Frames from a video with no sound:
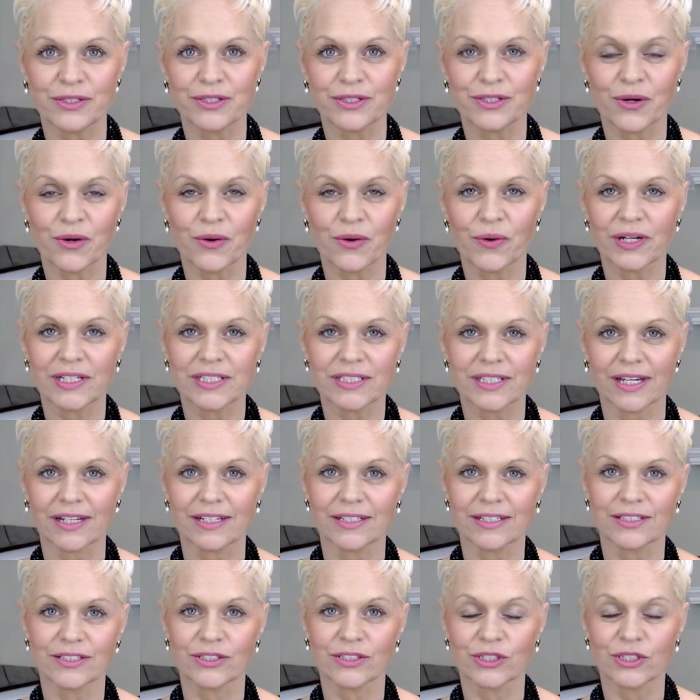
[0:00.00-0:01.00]
So
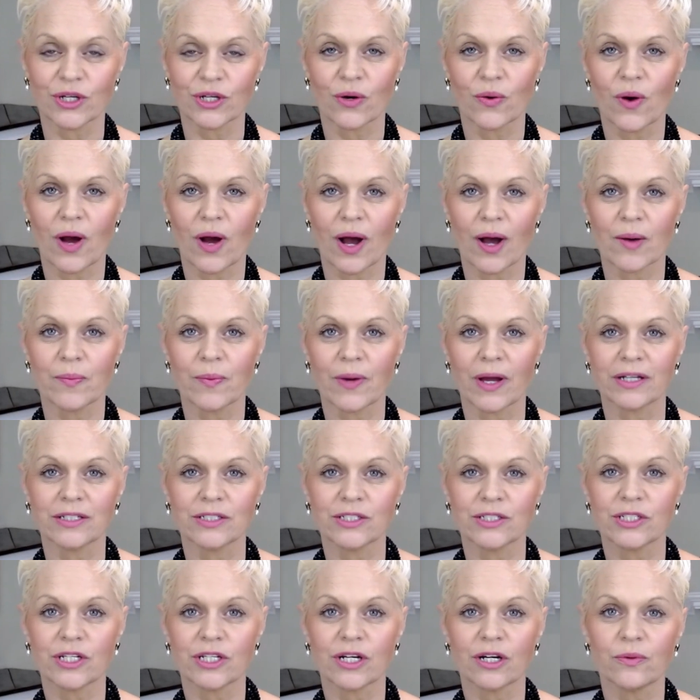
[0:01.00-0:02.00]
excited to show up and
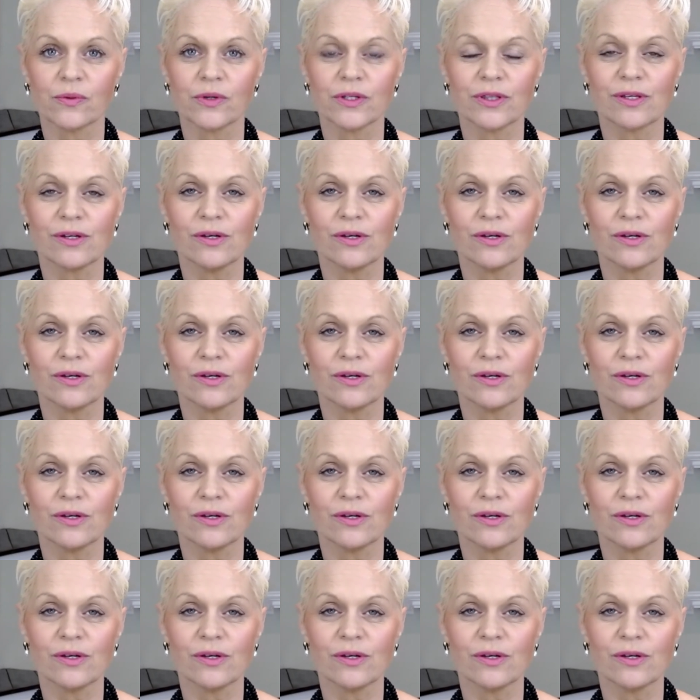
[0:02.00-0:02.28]
share with